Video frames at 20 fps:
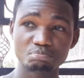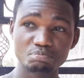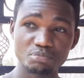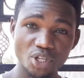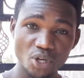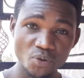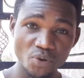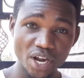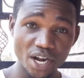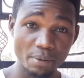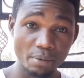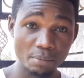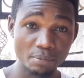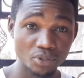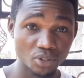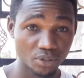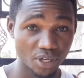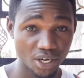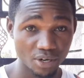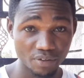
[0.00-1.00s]
you can be able
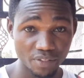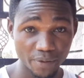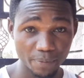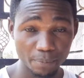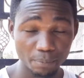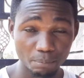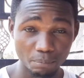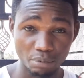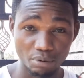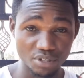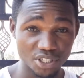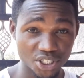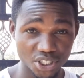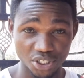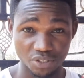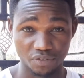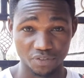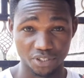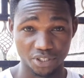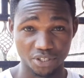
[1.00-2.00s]
to handle them
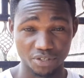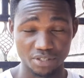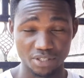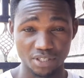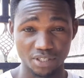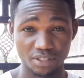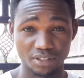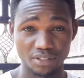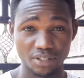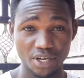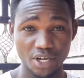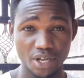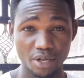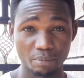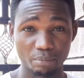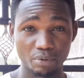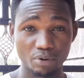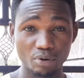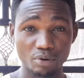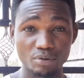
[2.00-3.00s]
positively,
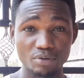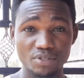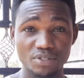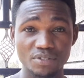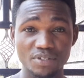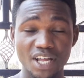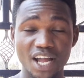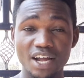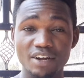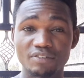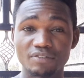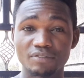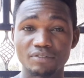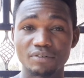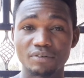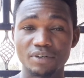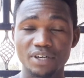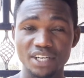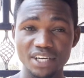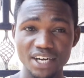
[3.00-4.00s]
because you have
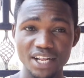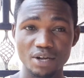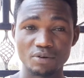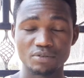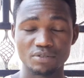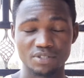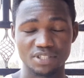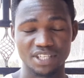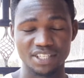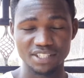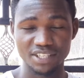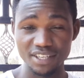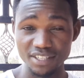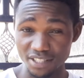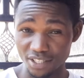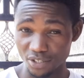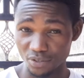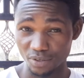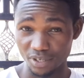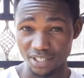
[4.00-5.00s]
already
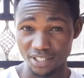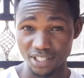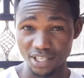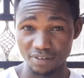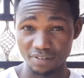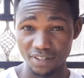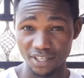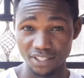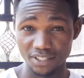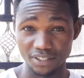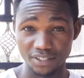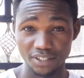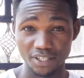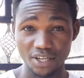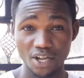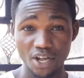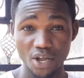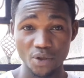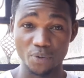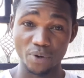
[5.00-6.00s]
auto-suggested to yourself that
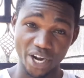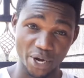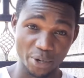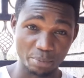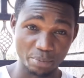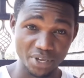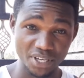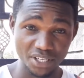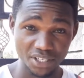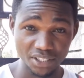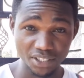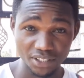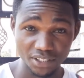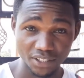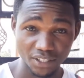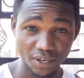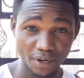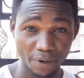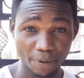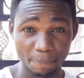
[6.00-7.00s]
you can make it.
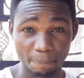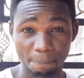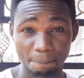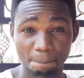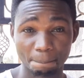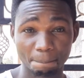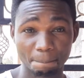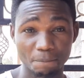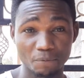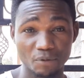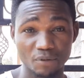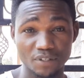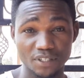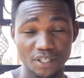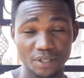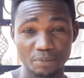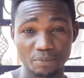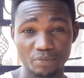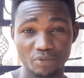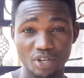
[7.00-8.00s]

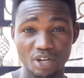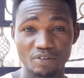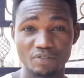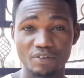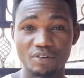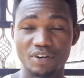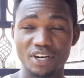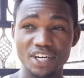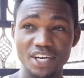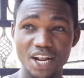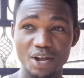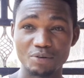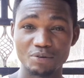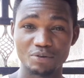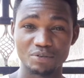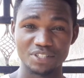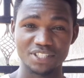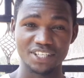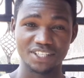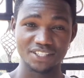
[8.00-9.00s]
You have already
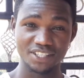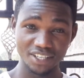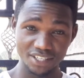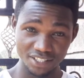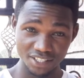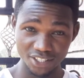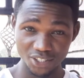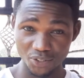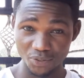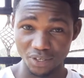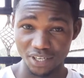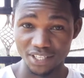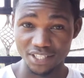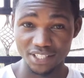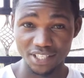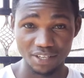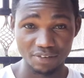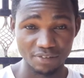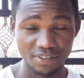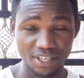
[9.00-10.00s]
auto-suggested to
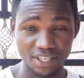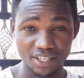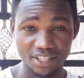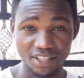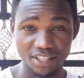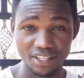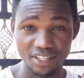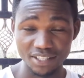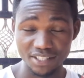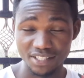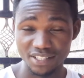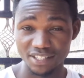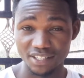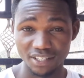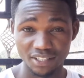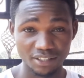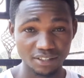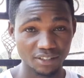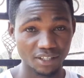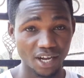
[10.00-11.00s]
yourself that this
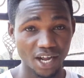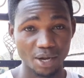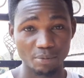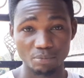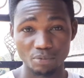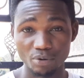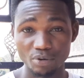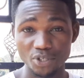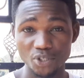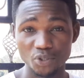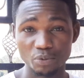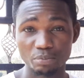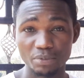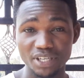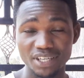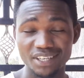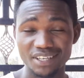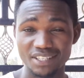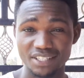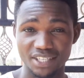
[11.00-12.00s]
thing I'm going to
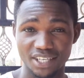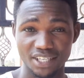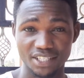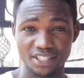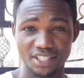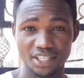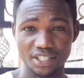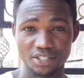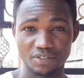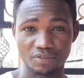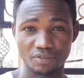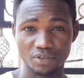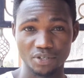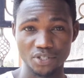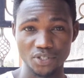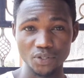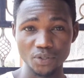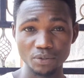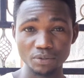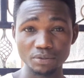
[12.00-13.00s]
make it successful.
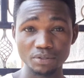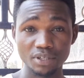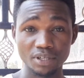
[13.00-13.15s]
So